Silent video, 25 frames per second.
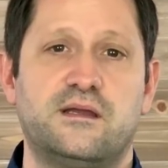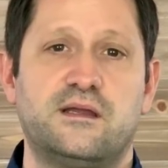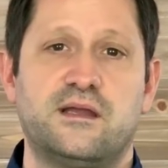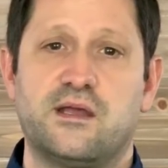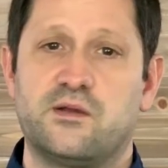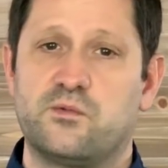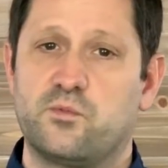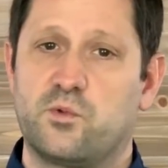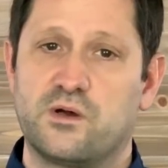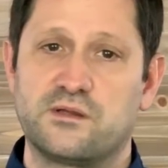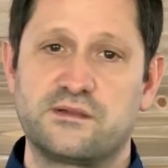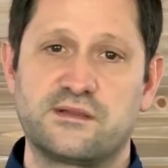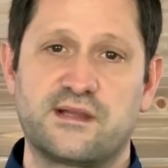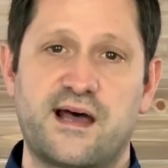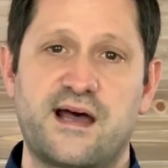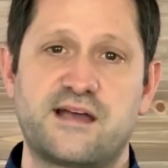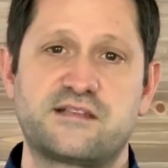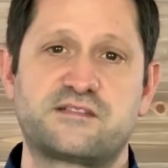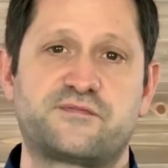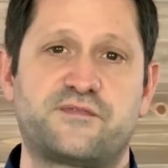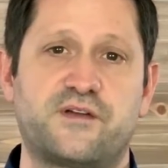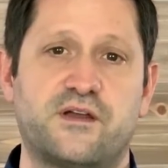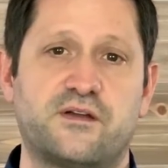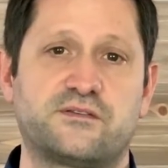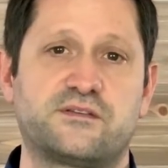in one
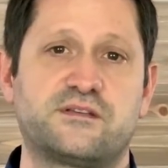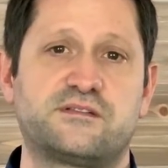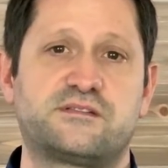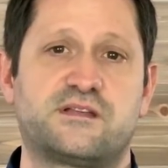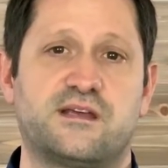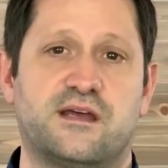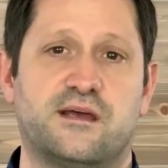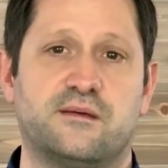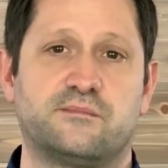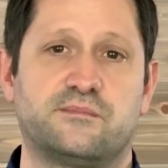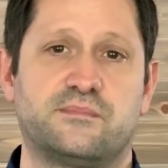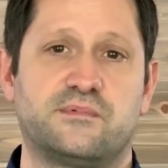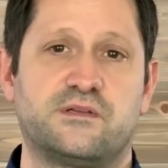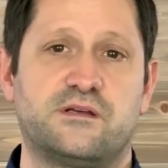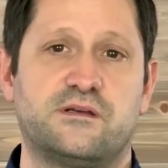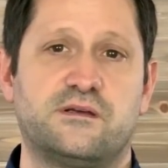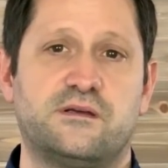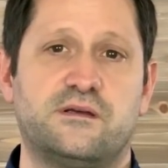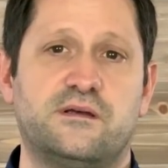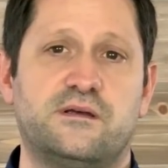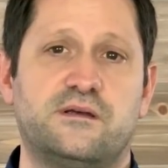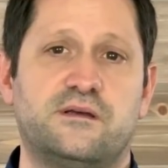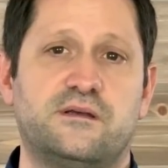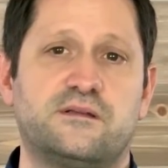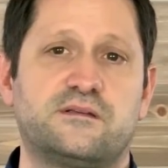last failed attempt
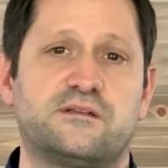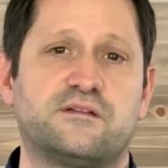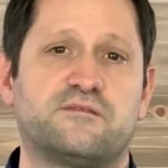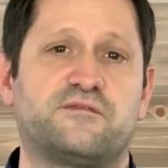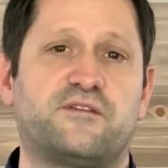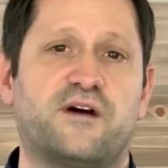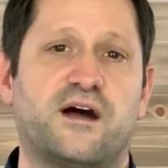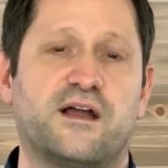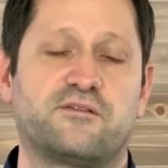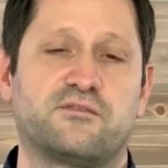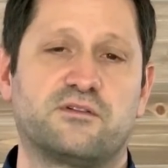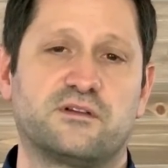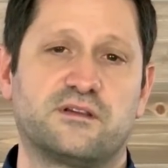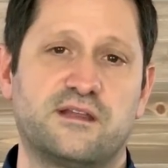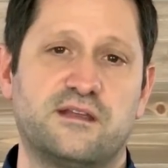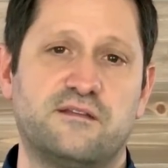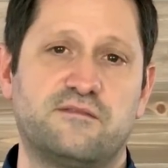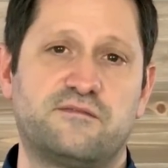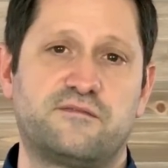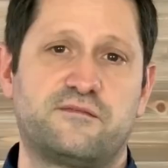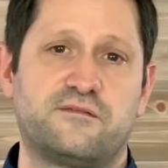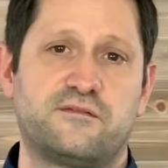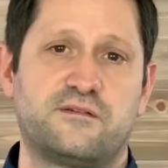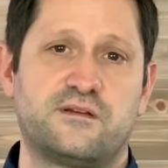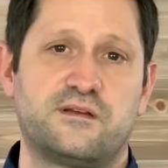to find
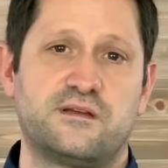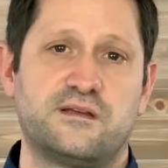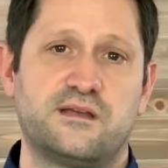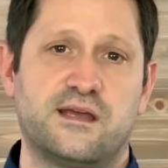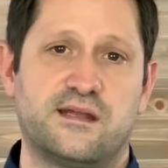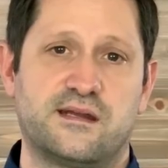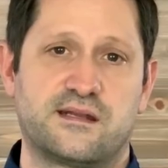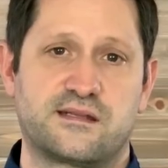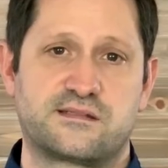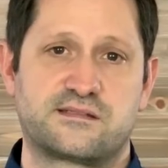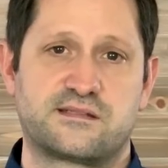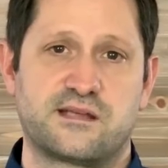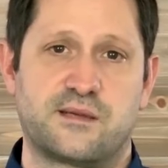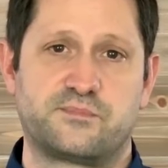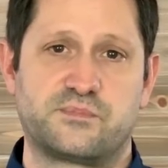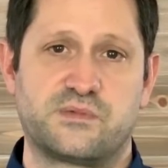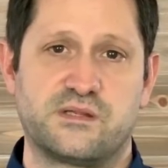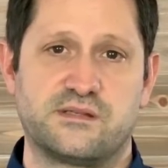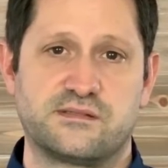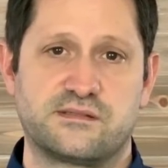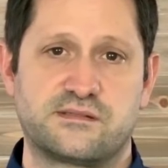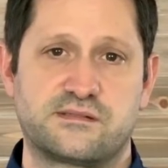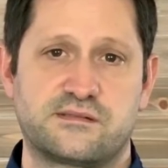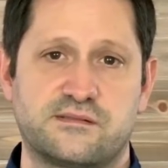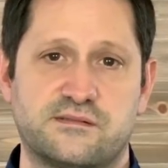relief and
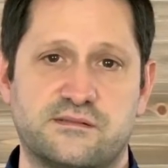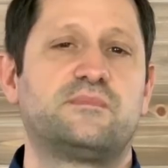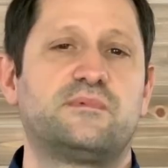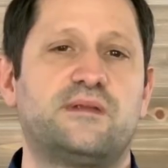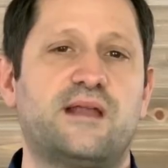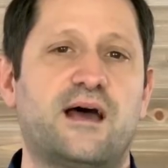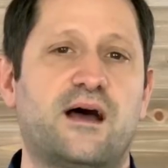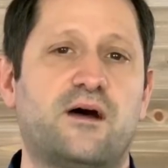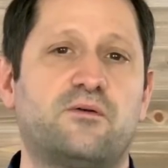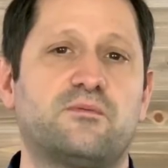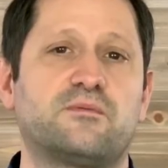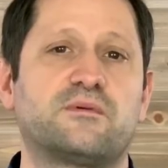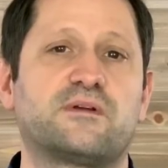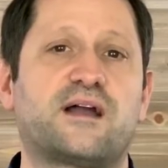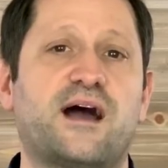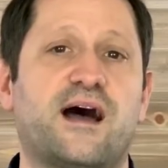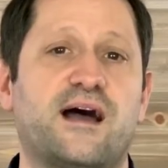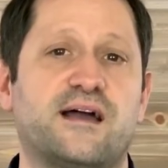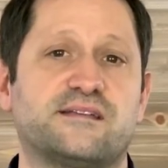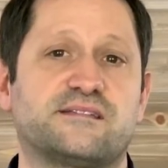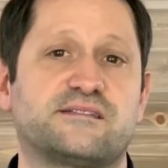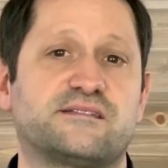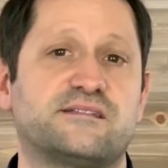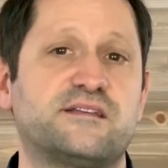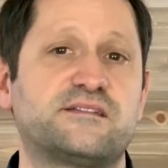acceptance. Now,
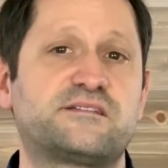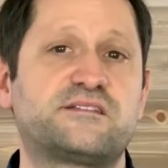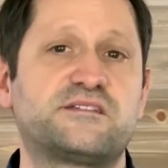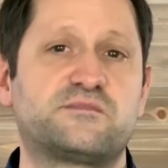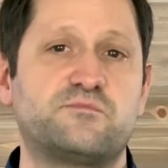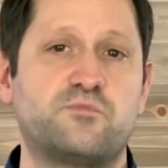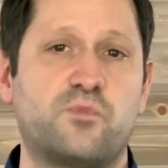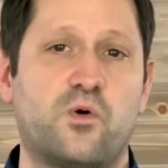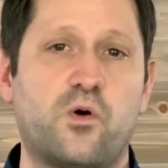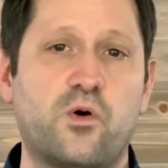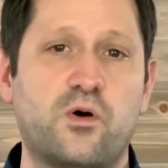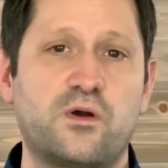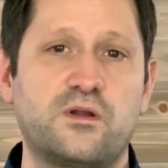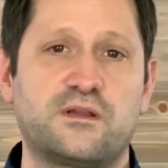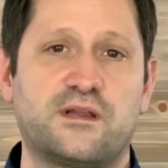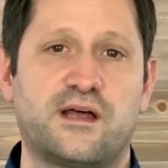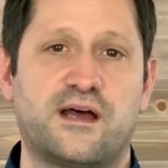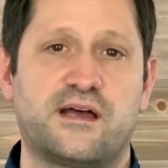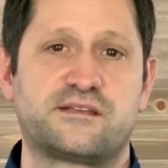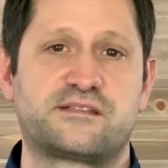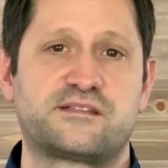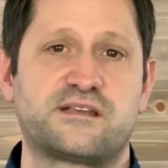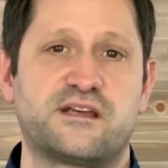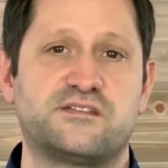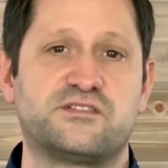guys, this is more or
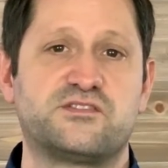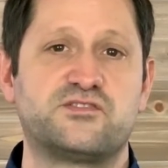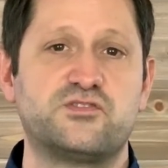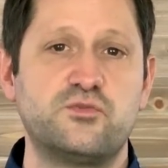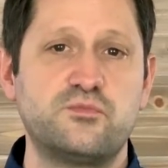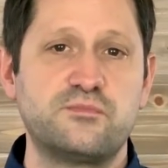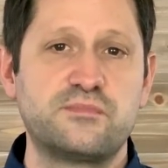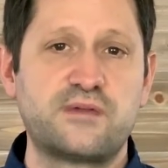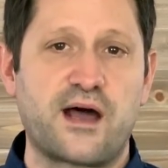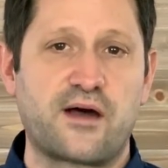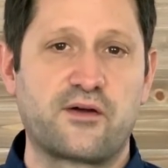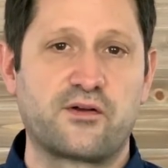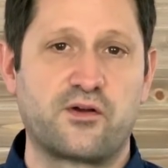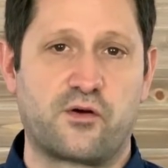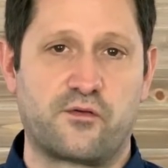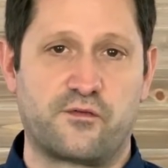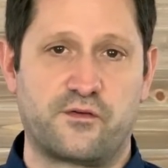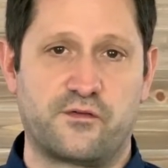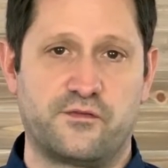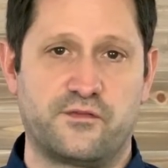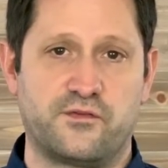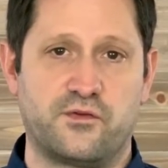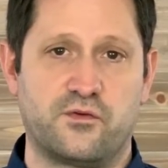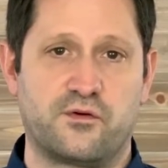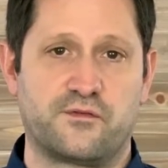less a zoomed out
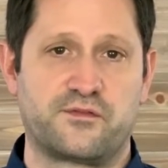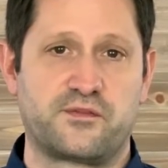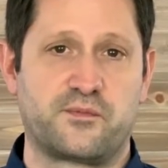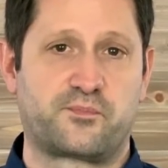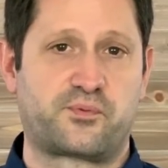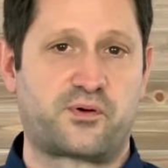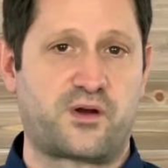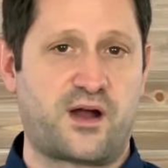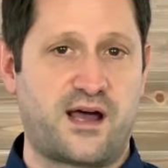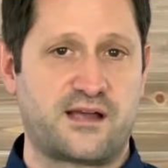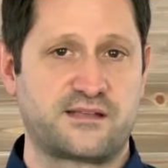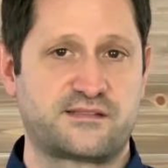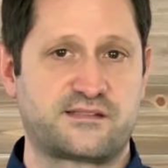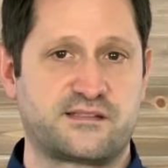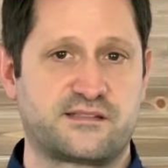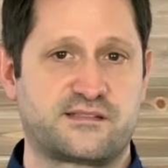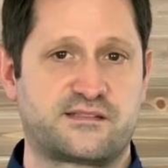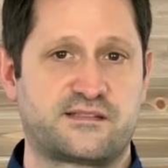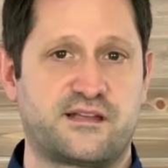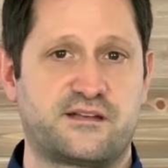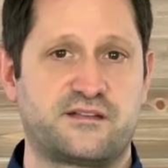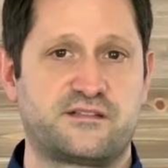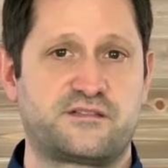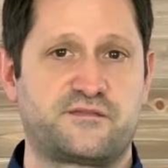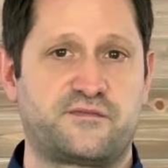overview of the process
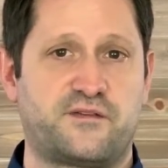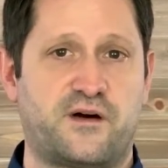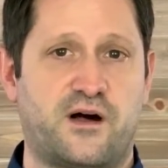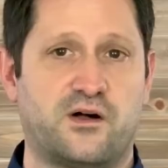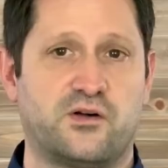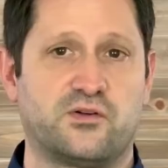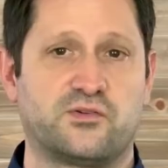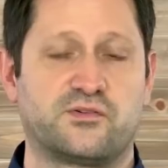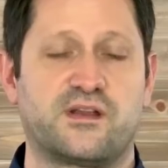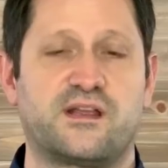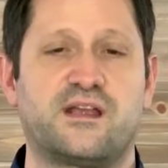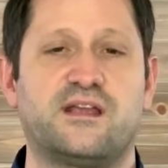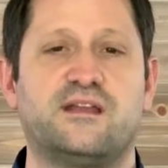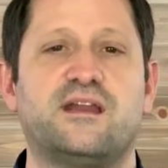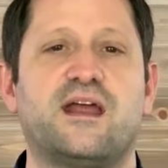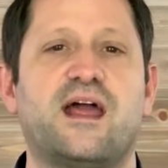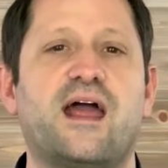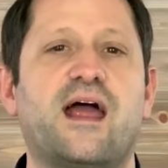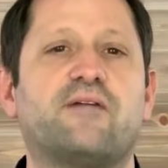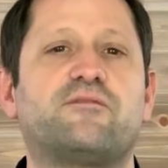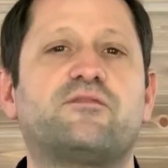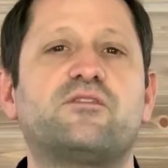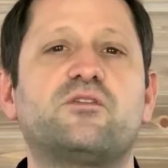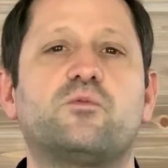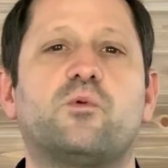that is followed in
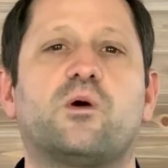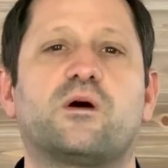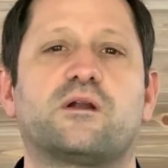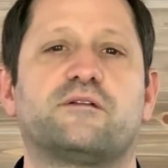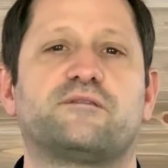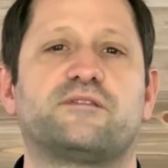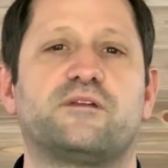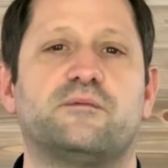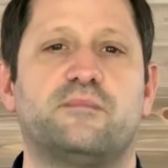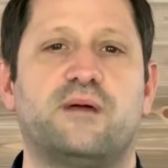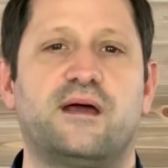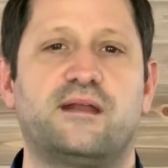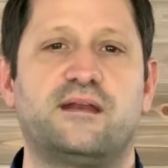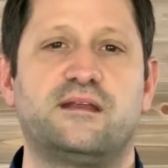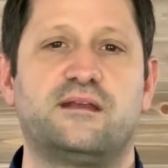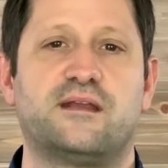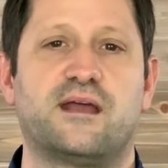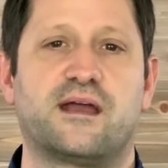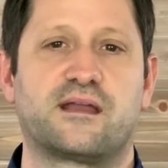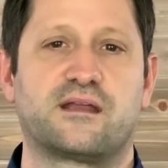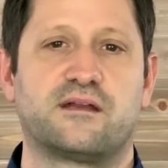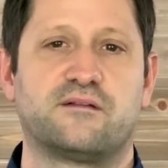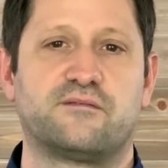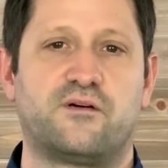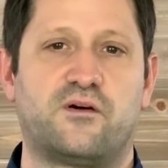every one of the many
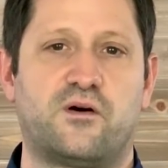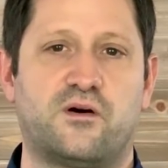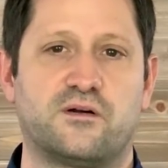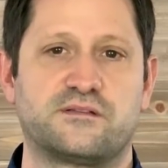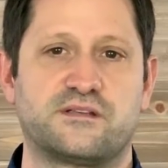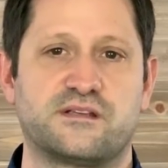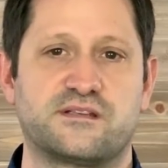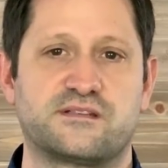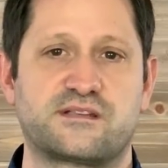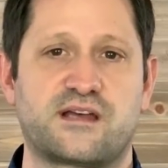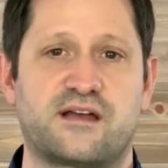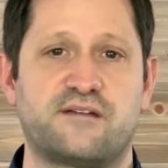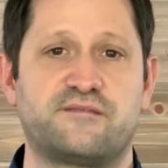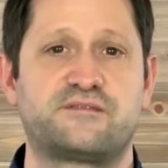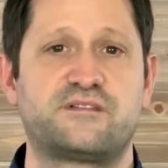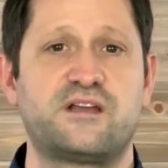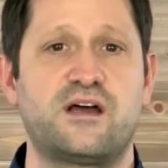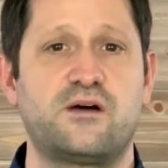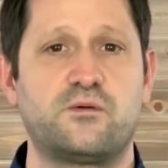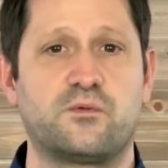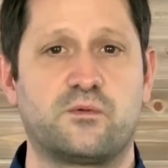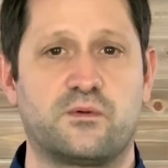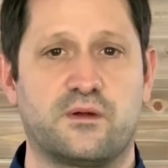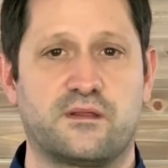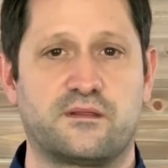negative hauntings I've
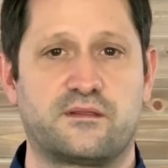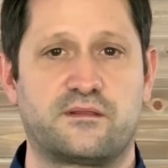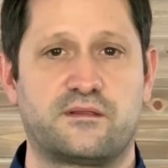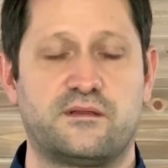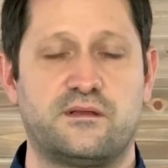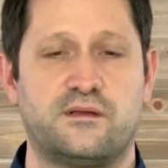dealt with.